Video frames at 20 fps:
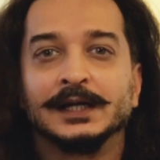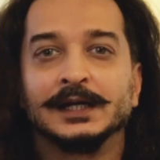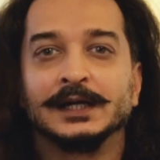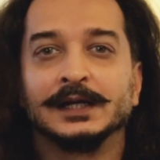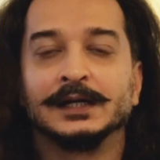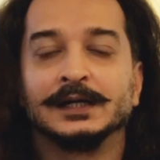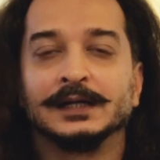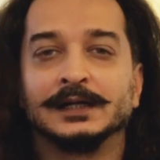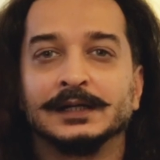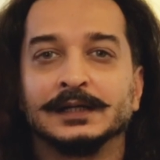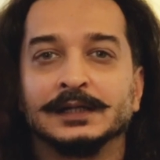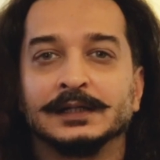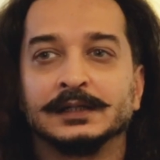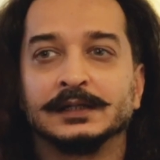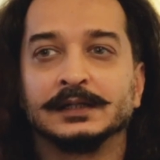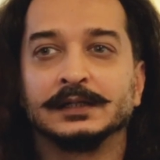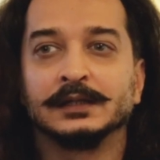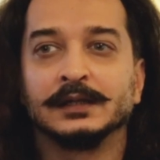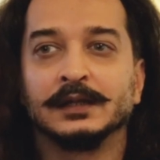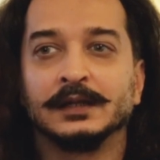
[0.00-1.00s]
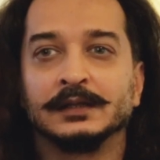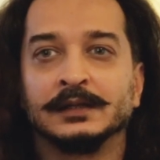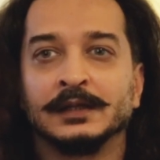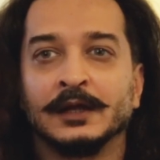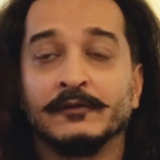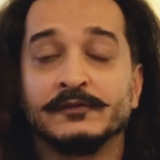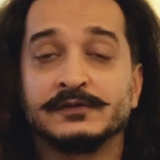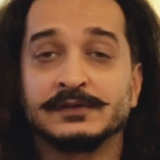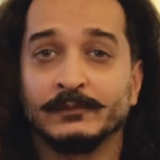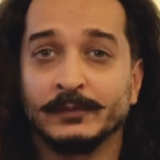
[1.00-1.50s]

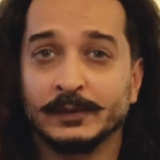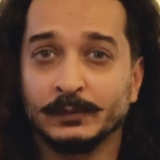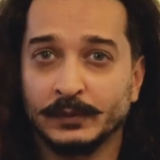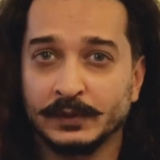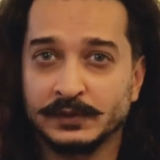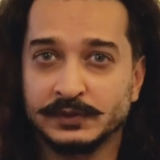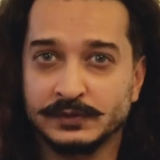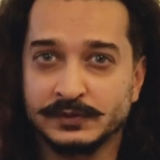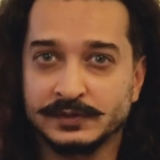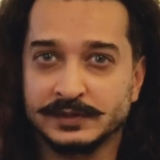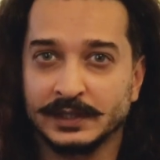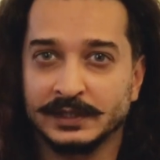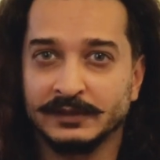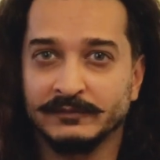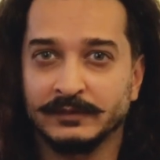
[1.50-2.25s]
Now if someone wants to study